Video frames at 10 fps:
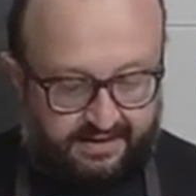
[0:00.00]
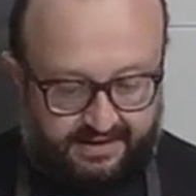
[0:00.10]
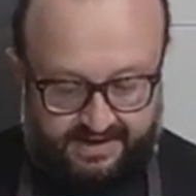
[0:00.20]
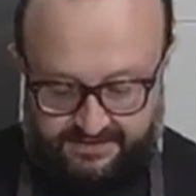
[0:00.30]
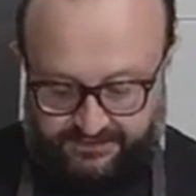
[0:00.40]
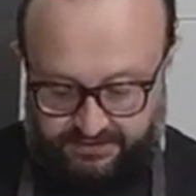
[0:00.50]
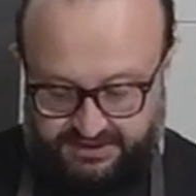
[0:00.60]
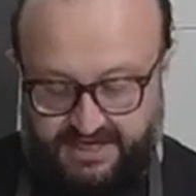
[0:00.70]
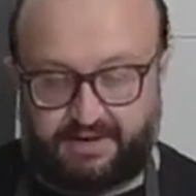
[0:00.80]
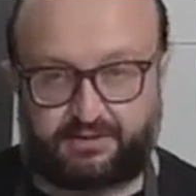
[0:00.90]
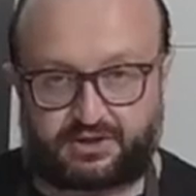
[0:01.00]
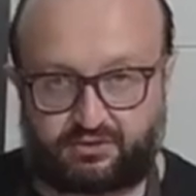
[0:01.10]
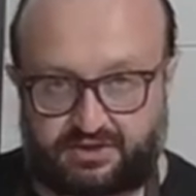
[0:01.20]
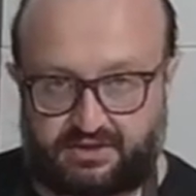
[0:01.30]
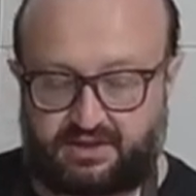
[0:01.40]
if you set up
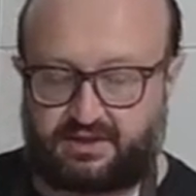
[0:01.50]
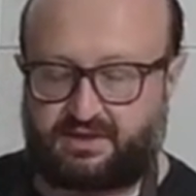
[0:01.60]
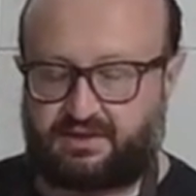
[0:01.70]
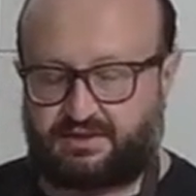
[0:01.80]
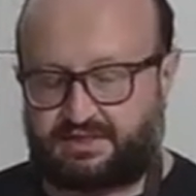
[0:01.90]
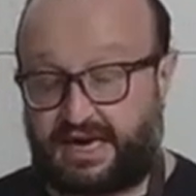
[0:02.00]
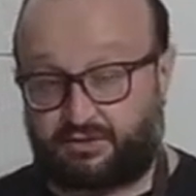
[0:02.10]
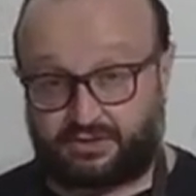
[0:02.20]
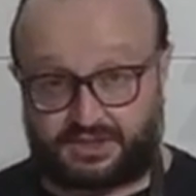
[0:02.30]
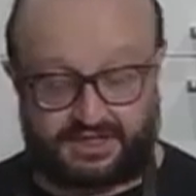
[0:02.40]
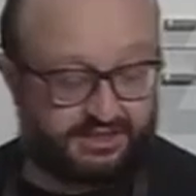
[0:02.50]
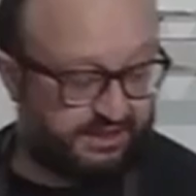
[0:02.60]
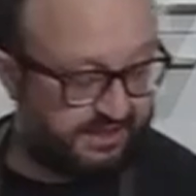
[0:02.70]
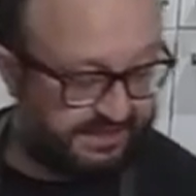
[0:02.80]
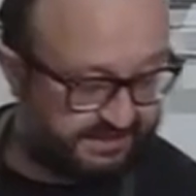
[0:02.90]
a taco
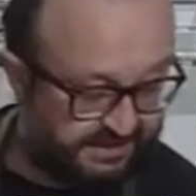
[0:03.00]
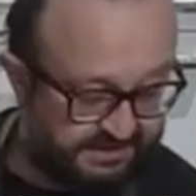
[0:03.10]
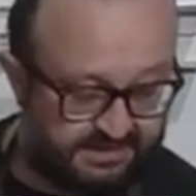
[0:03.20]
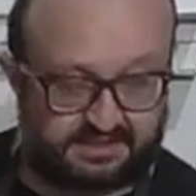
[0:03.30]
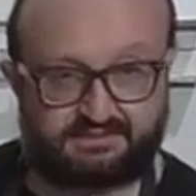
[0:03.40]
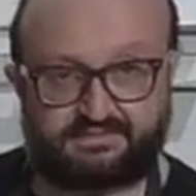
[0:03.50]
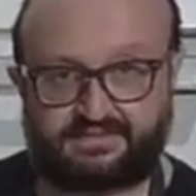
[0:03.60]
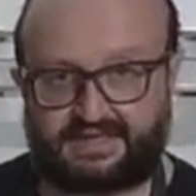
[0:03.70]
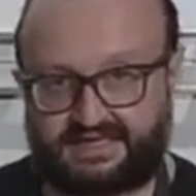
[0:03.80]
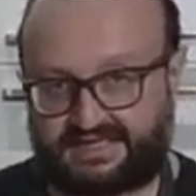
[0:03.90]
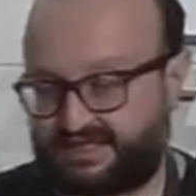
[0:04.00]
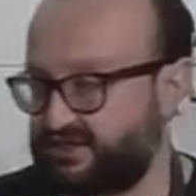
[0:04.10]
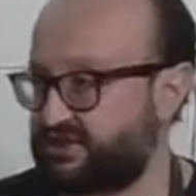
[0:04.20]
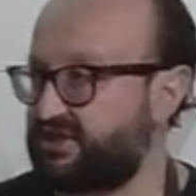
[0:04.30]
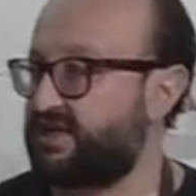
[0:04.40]
station like this in a
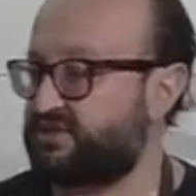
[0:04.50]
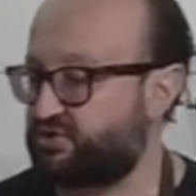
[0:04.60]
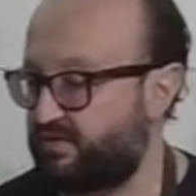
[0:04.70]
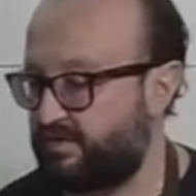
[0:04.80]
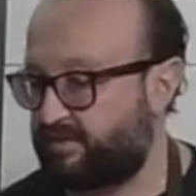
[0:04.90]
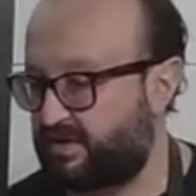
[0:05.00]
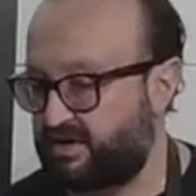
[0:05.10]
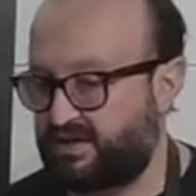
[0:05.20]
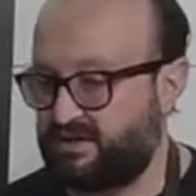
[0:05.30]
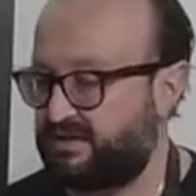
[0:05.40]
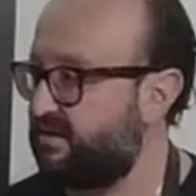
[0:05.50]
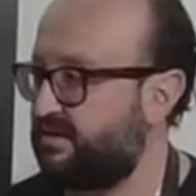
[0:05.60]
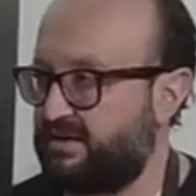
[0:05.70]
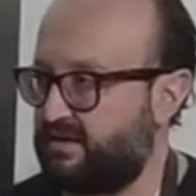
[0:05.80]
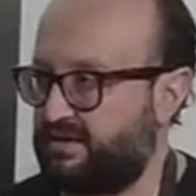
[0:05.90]
kitchen and throw a party,
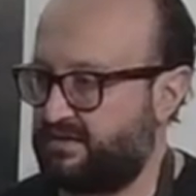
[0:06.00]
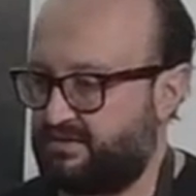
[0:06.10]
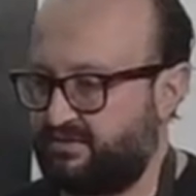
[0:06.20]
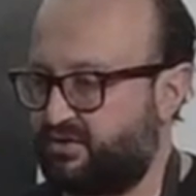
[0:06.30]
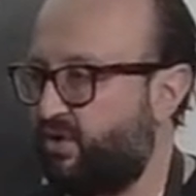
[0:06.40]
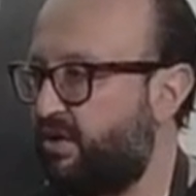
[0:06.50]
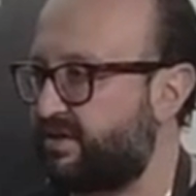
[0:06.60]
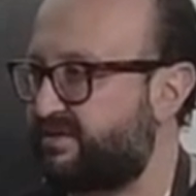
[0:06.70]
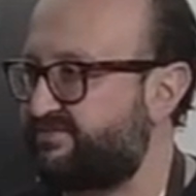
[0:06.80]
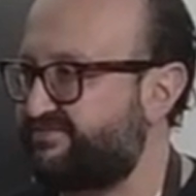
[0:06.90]
you're golden.